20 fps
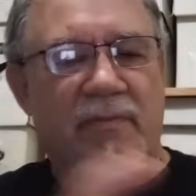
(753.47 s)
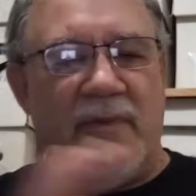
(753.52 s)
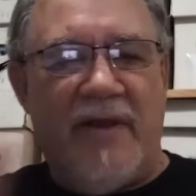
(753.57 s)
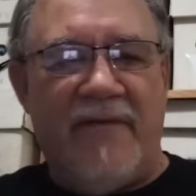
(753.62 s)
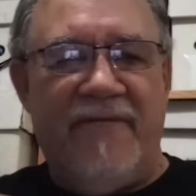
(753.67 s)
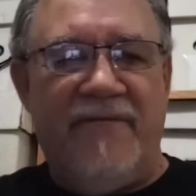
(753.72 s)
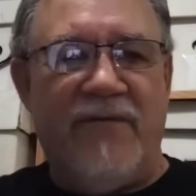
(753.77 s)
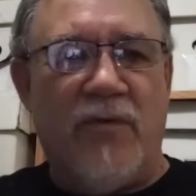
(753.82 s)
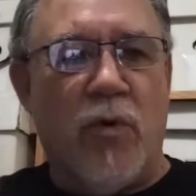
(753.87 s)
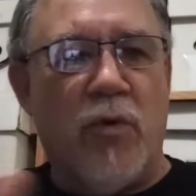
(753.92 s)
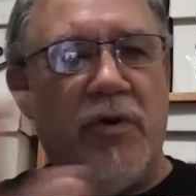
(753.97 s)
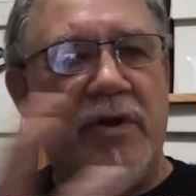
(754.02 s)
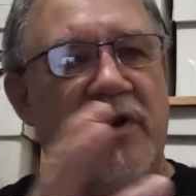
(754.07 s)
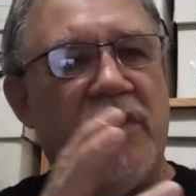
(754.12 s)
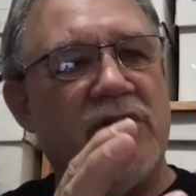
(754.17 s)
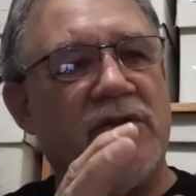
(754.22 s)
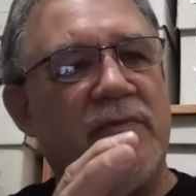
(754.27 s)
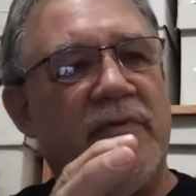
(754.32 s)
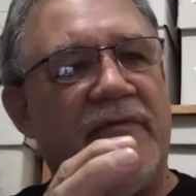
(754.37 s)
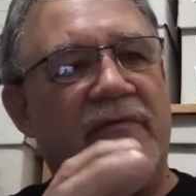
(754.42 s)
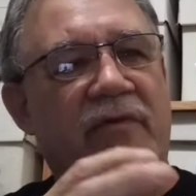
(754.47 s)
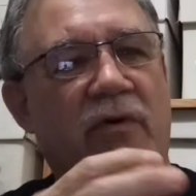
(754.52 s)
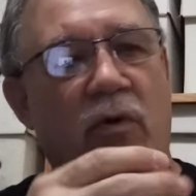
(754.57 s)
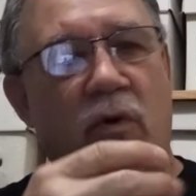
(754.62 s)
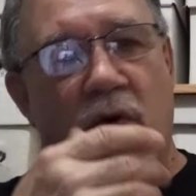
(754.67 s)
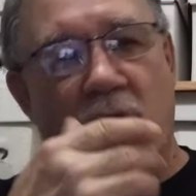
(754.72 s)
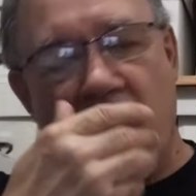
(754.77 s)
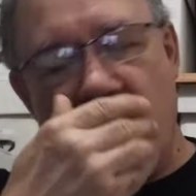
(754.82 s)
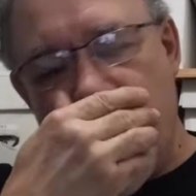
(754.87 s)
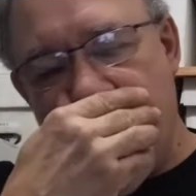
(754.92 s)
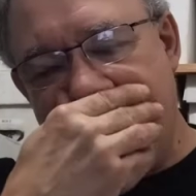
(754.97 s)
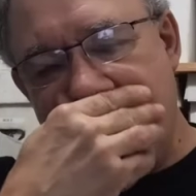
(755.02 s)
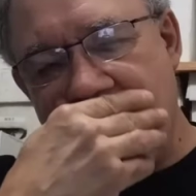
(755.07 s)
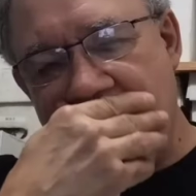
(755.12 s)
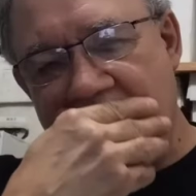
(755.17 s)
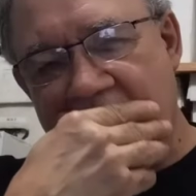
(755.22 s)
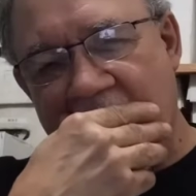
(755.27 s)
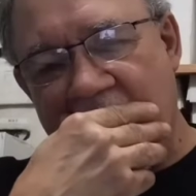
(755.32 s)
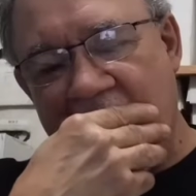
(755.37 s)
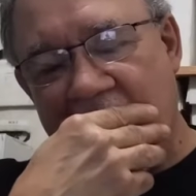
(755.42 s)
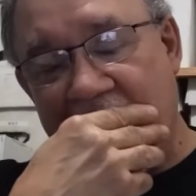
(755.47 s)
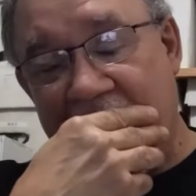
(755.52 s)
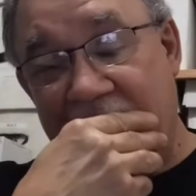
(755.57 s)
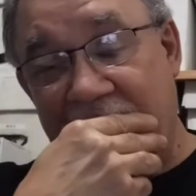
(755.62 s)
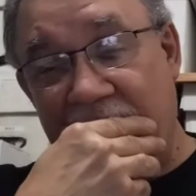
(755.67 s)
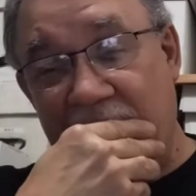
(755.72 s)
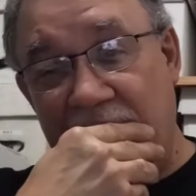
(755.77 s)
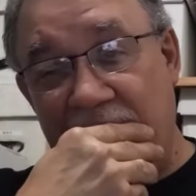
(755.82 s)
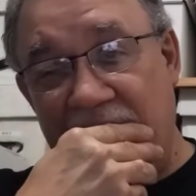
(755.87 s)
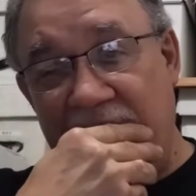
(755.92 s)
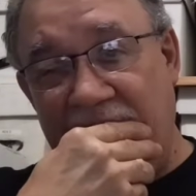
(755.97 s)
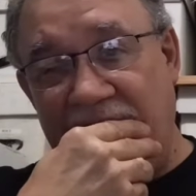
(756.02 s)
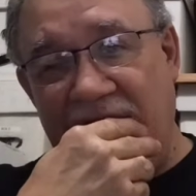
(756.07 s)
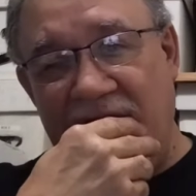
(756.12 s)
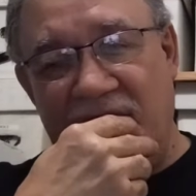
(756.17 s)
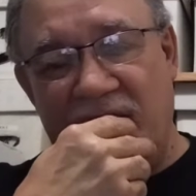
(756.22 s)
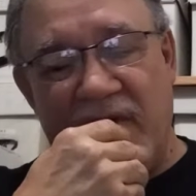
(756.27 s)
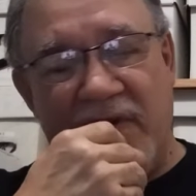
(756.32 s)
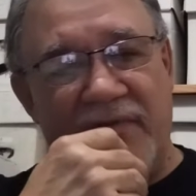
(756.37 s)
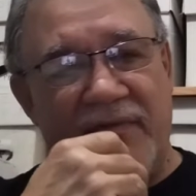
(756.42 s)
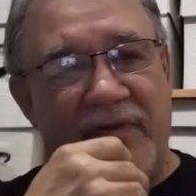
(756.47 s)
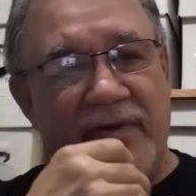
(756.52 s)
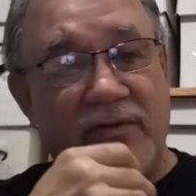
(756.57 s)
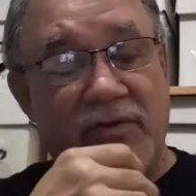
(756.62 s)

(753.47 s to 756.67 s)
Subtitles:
like 4 years before, like from 53 and 50.